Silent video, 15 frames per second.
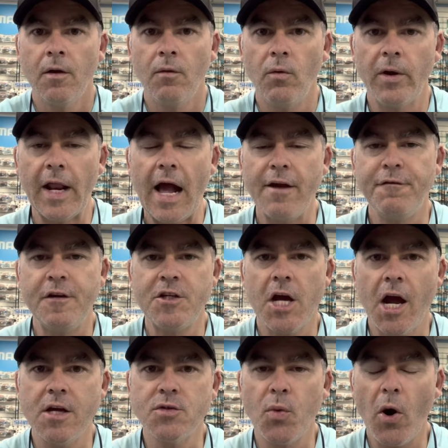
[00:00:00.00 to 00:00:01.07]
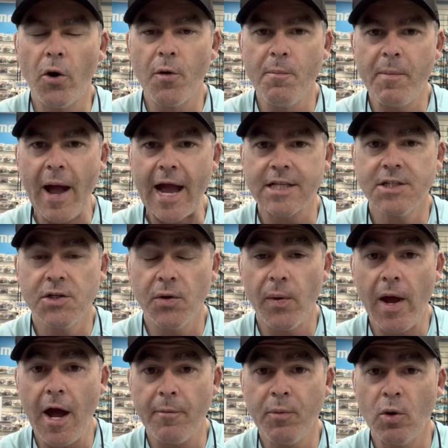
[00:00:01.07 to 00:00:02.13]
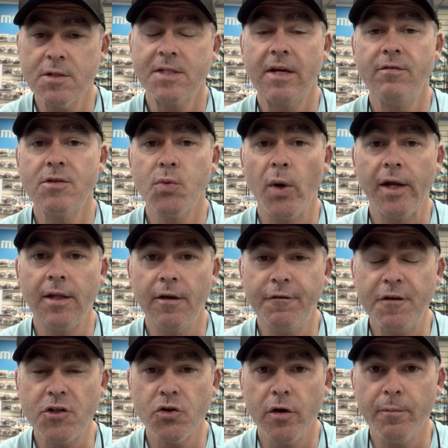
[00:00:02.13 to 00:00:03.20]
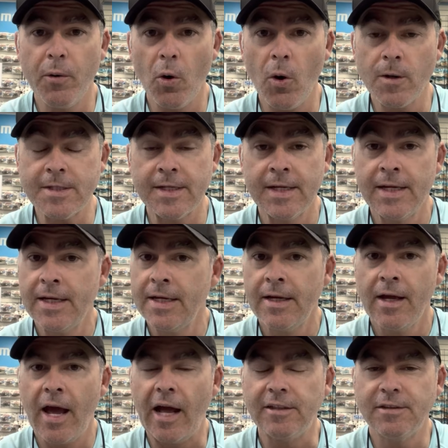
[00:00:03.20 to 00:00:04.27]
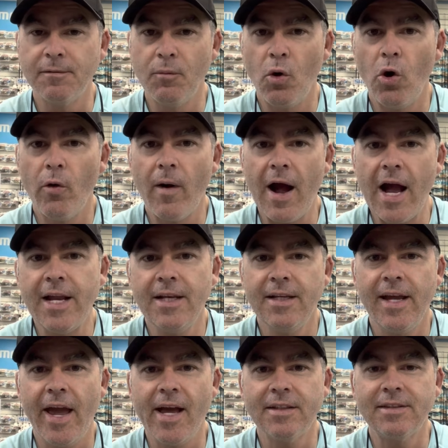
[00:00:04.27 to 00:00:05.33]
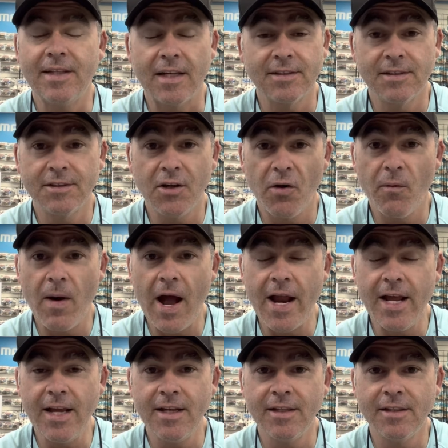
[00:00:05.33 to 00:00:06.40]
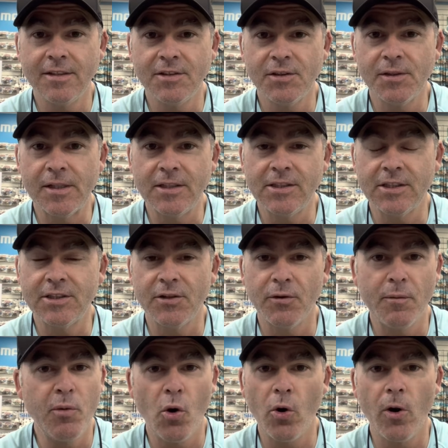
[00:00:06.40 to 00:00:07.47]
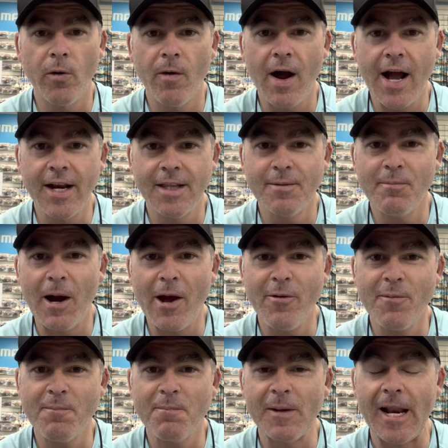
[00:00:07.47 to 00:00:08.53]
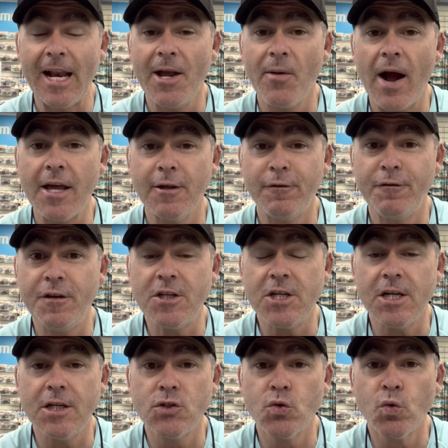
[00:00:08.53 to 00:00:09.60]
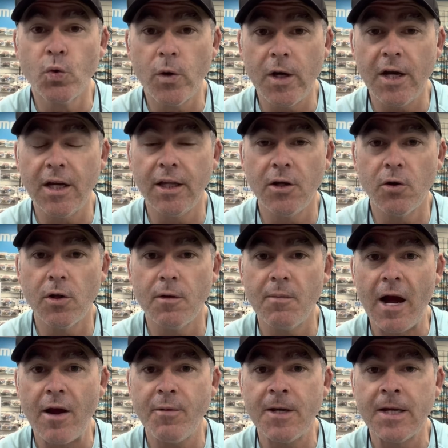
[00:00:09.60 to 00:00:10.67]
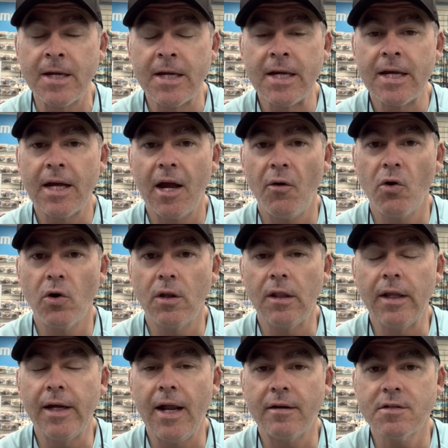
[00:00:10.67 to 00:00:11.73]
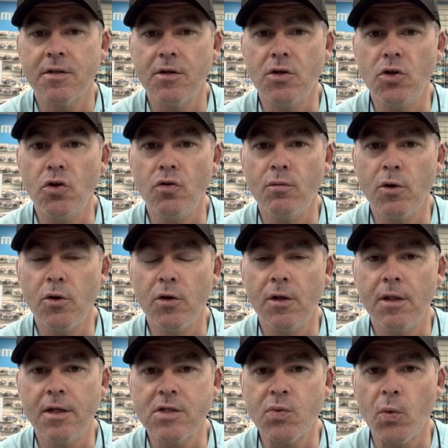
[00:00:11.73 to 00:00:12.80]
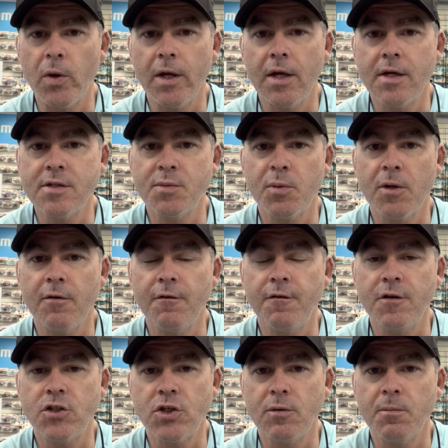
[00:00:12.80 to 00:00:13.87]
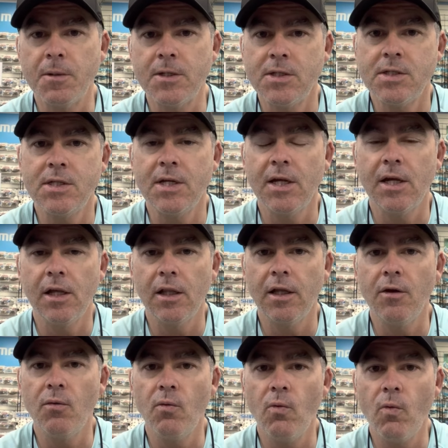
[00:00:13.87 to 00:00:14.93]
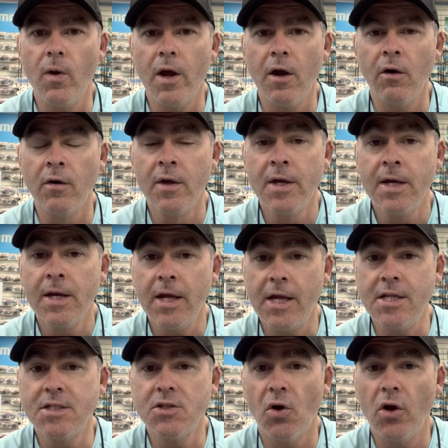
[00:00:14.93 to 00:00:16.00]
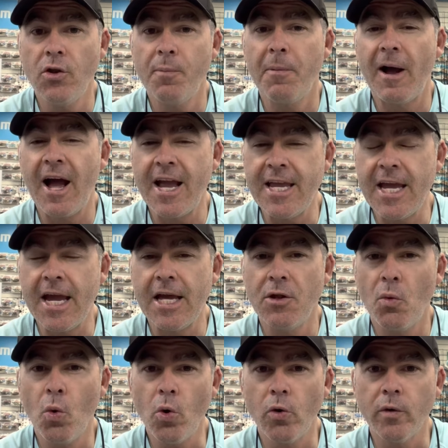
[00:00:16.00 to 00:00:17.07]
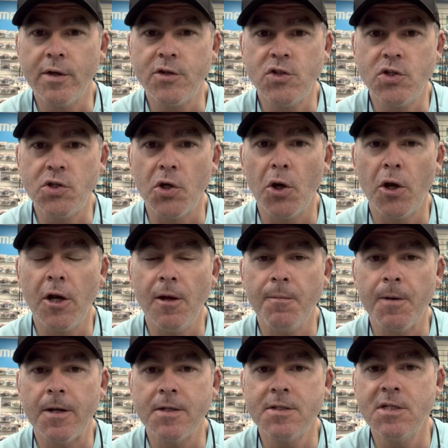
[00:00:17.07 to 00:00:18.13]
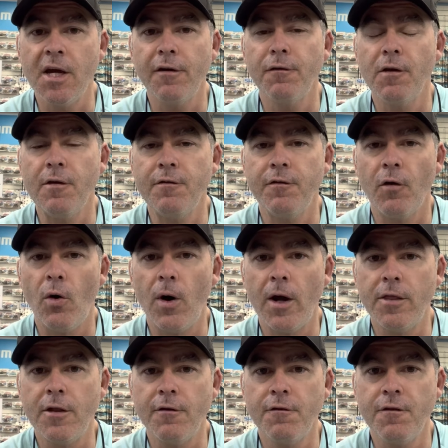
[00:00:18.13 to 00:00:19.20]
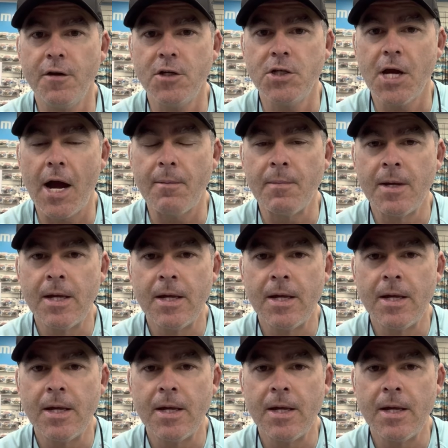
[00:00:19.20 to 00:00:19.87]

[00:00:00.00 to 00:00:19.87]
Well, g'day fishers, welcome back to our Port Stephens weekly fishing report. Had some more rain, yes, doesn't stop raining. Could do just a report on rain at the moment. But anyway, the fishing is really good at the moment. We've got the lead up to the new moon, and this week has been fishing particularly well. Inside the bay, yeah, the water is dirty, but it's definitely fired the fish up.